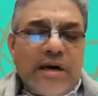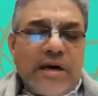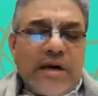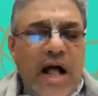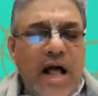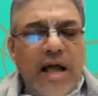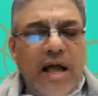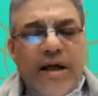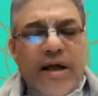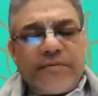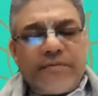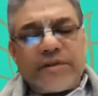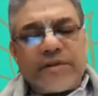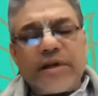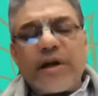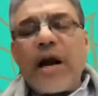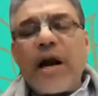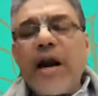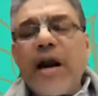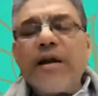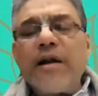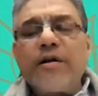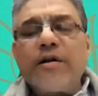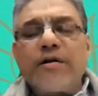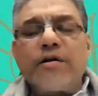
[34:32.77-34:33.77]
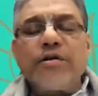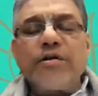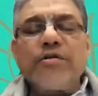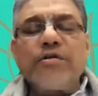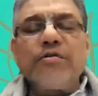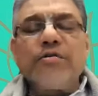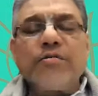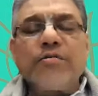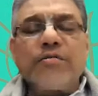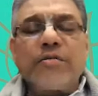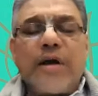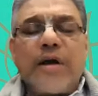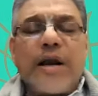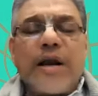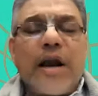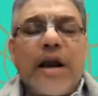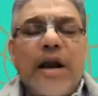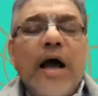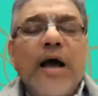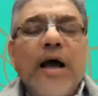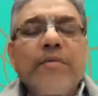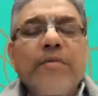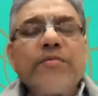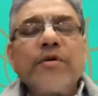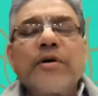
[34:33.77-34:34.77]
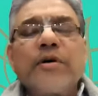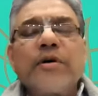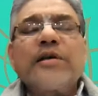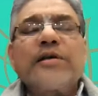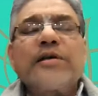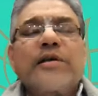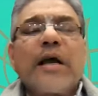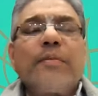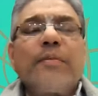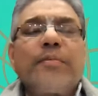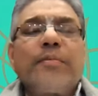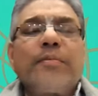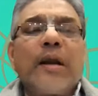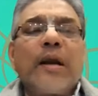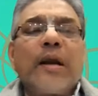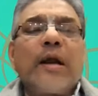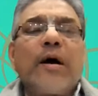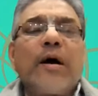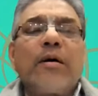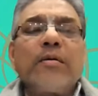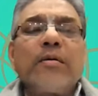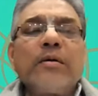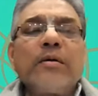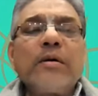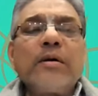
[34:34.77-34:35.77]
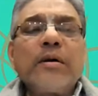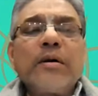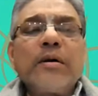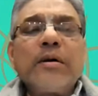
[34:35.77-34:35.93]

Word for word: I have surrendered to you and I am your disciple now.